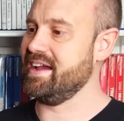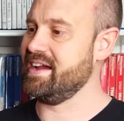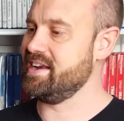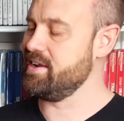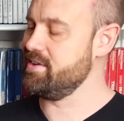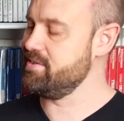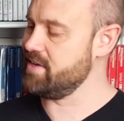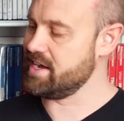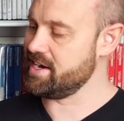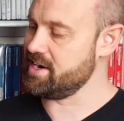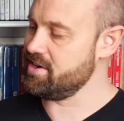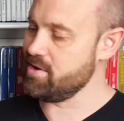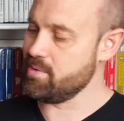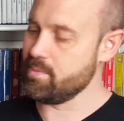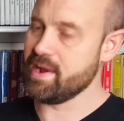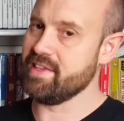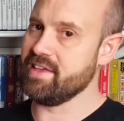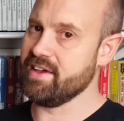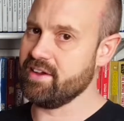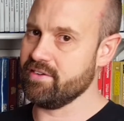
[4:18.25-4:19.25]
I don't know
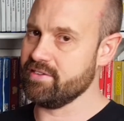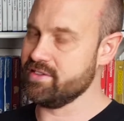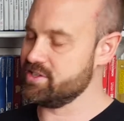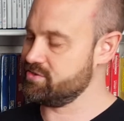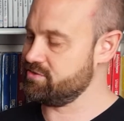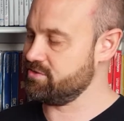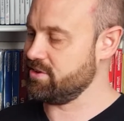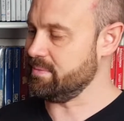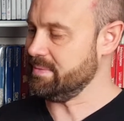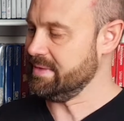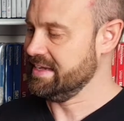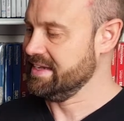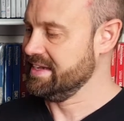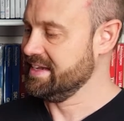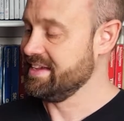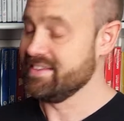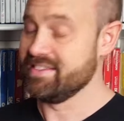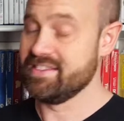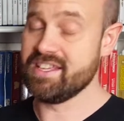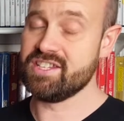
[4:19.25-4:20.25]
where they got this from.
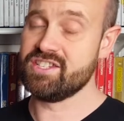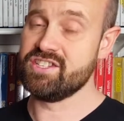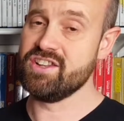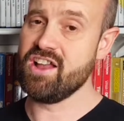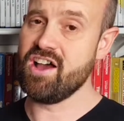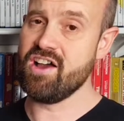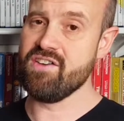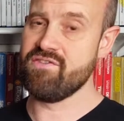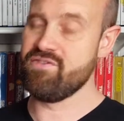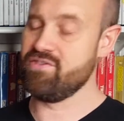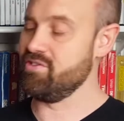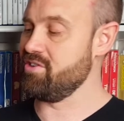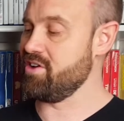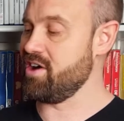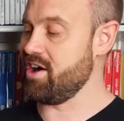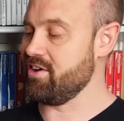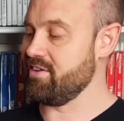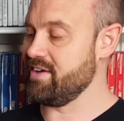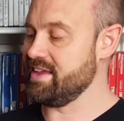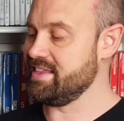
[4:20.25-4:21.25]
There's no
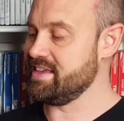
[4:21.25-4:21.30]
Ferrari.